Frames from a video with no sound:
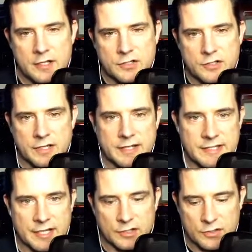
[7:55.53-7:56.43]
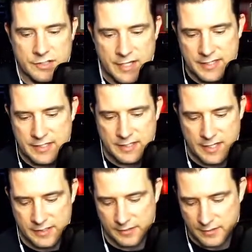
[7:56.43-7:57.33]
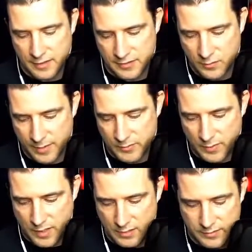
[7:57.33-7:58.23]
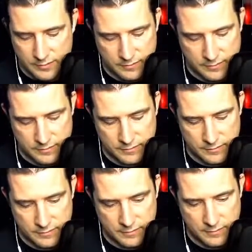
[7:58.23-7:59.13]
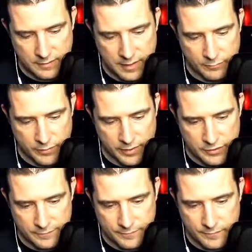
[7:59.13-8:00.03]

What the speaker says: just so that tail looks nice as it wraps around that branch.